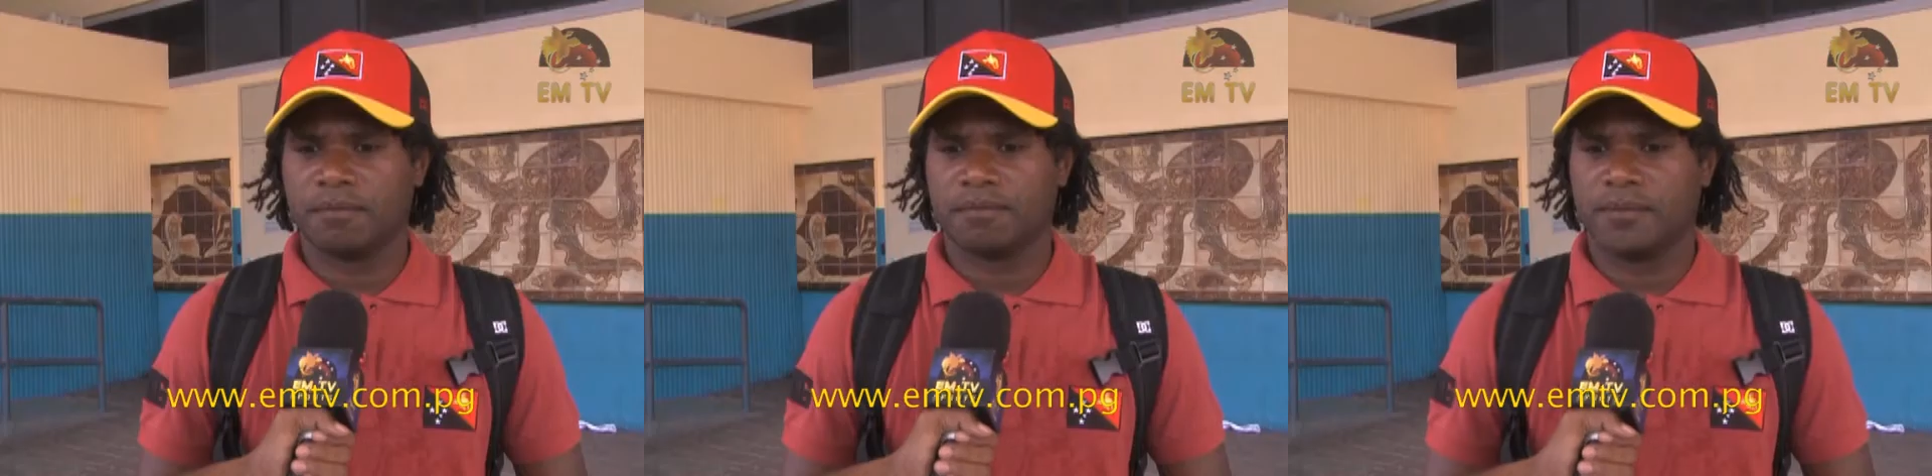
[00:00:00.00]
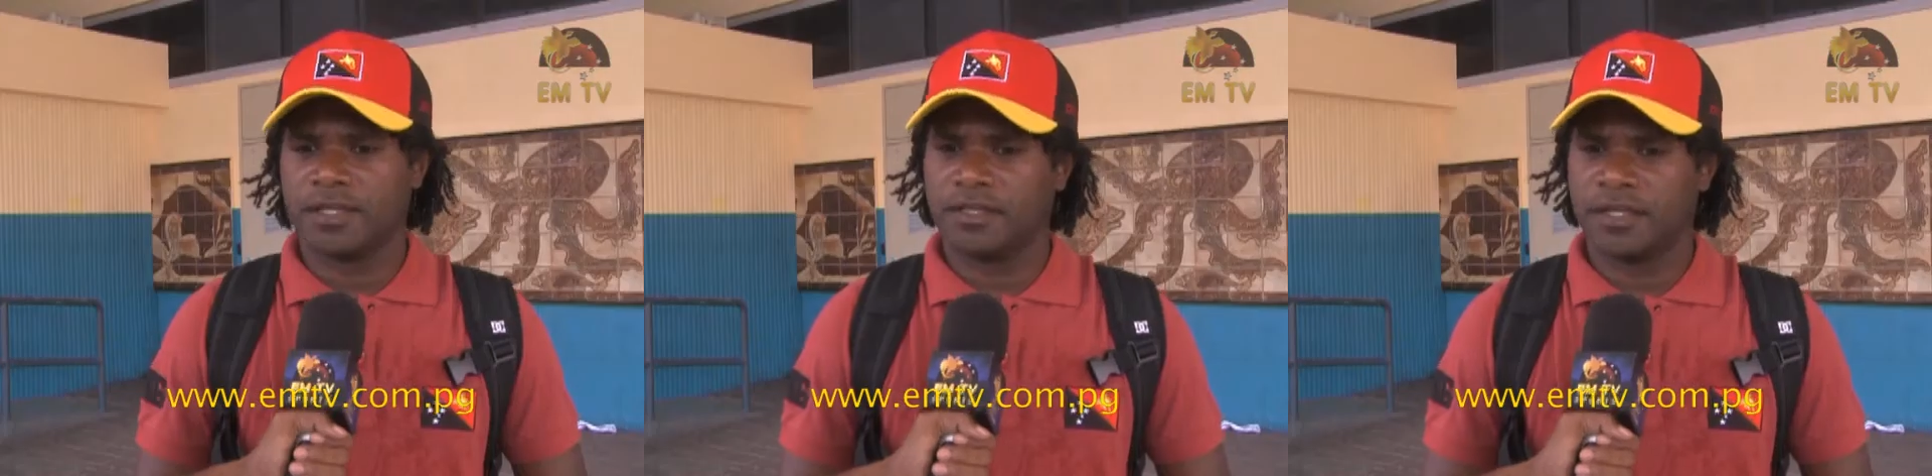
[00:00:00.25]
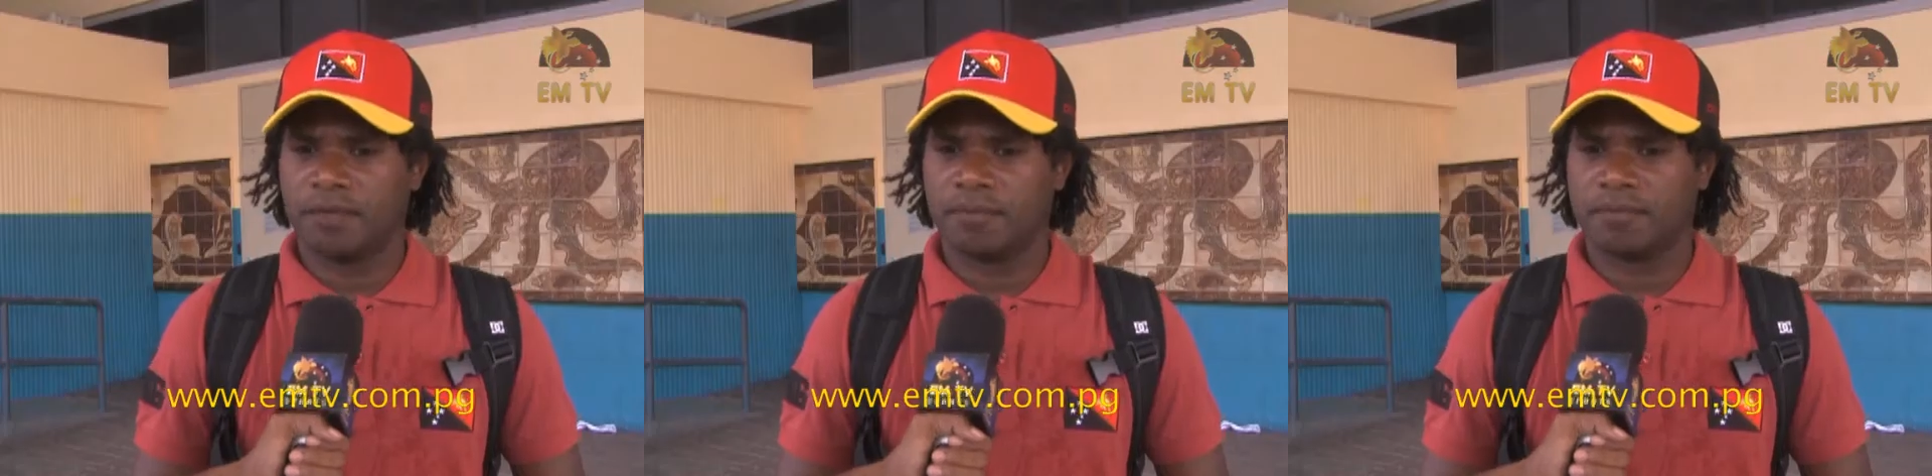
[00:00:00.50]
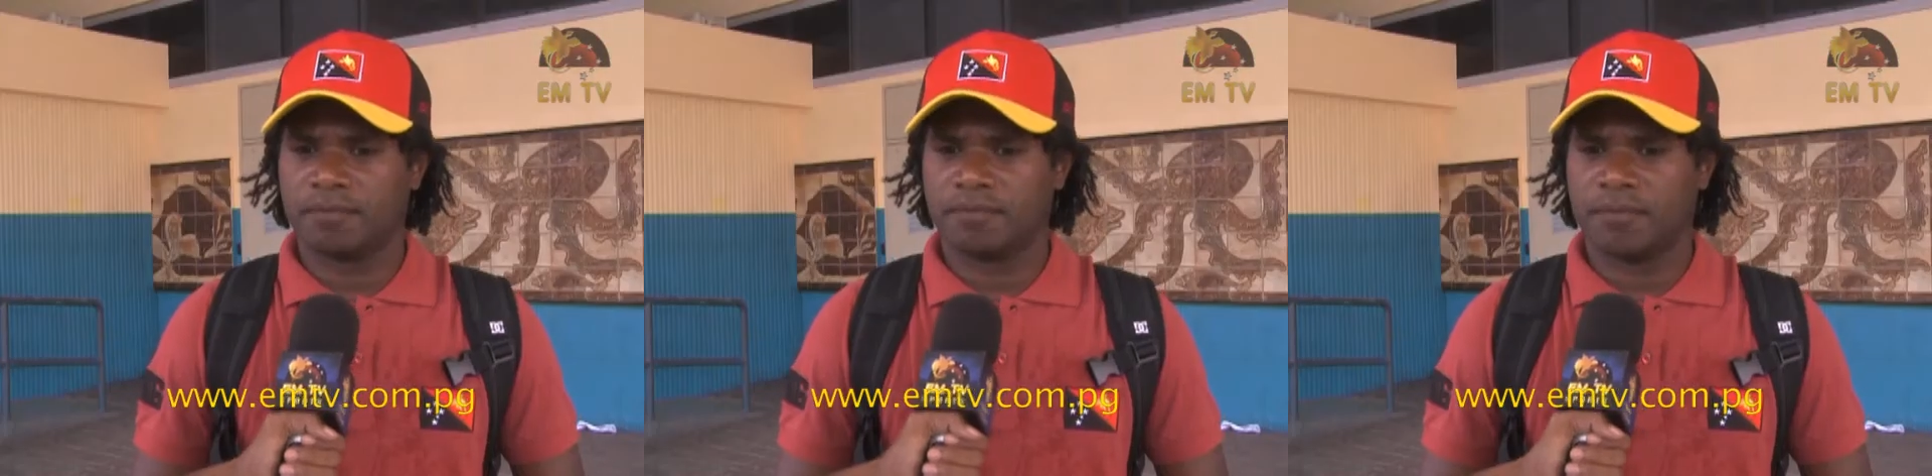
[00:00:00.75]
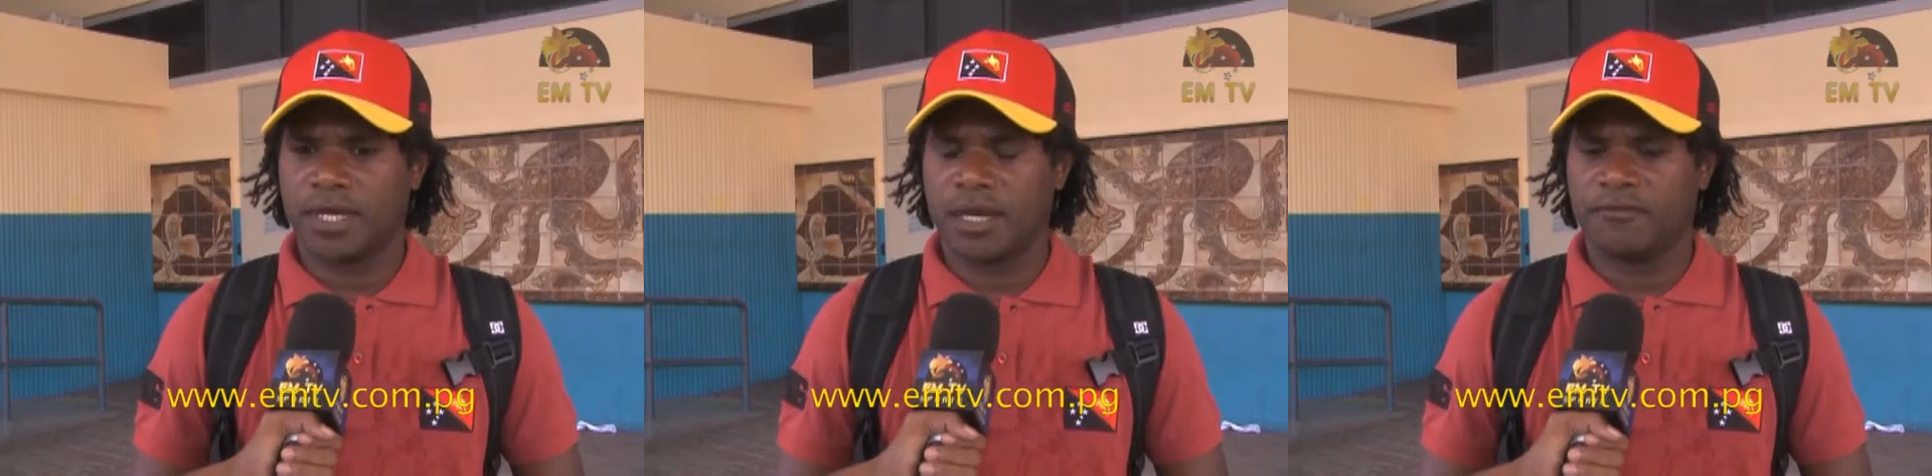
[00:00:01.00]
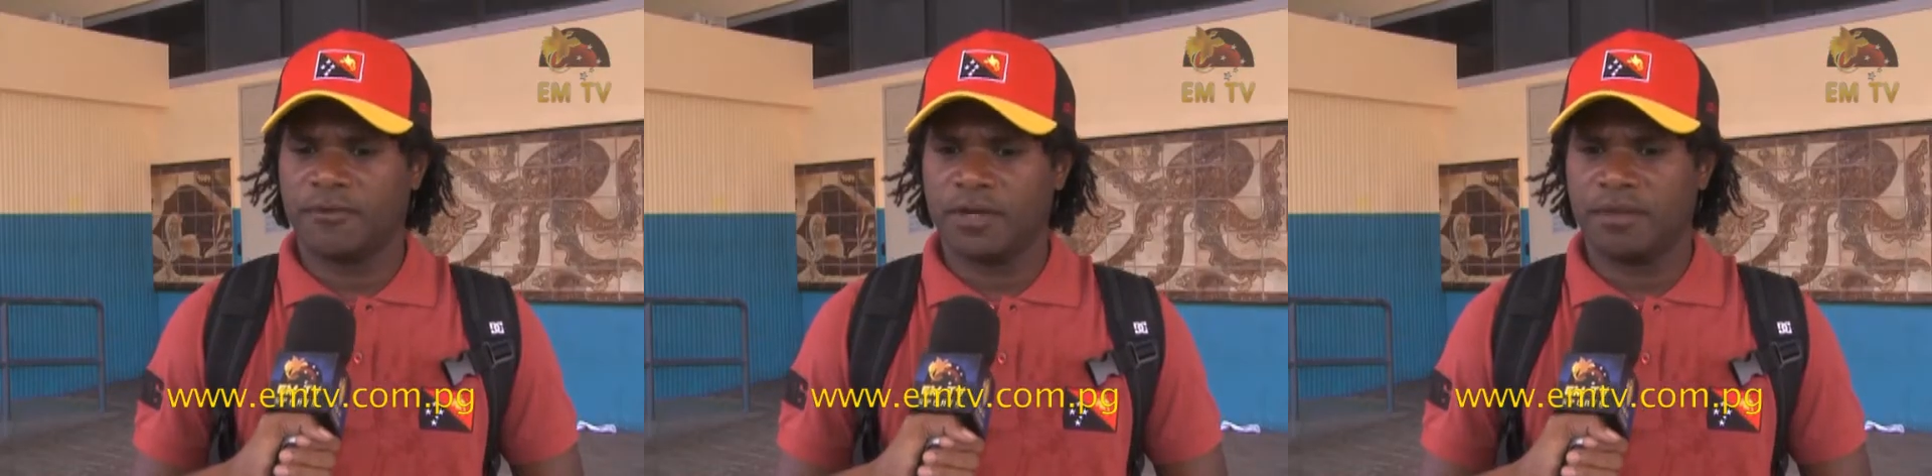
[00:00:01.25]
This um,
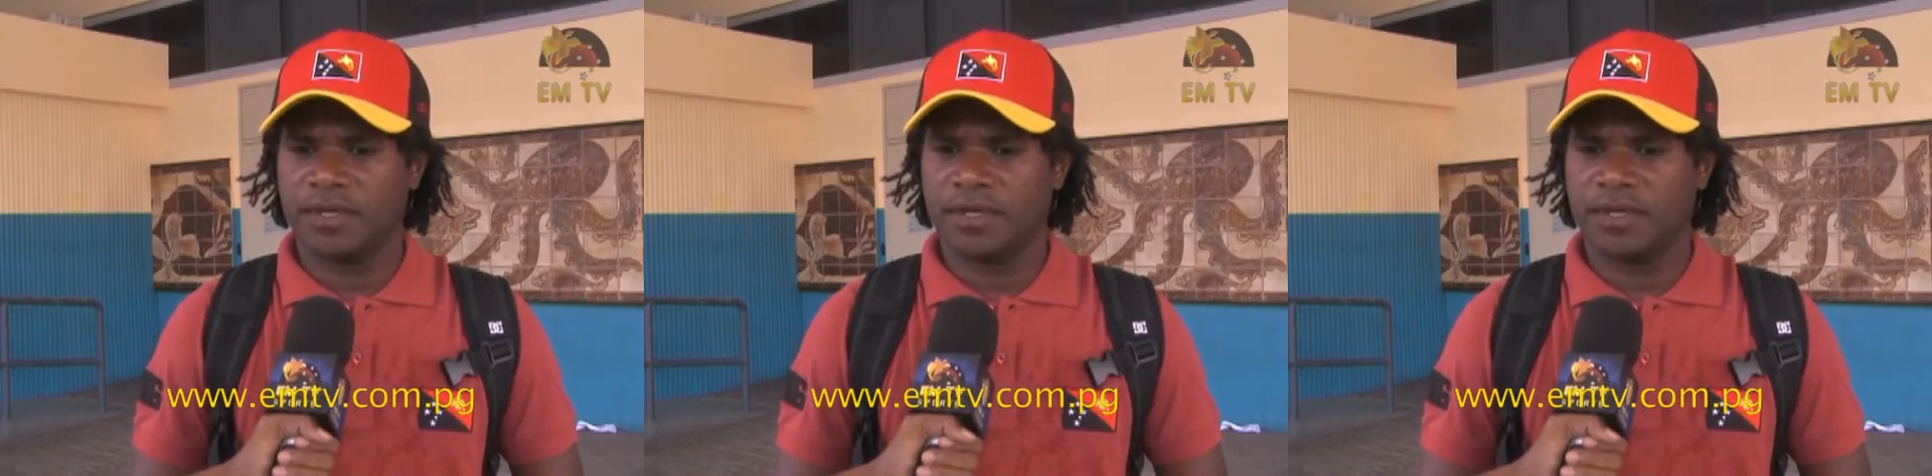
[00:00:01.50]
um, friendly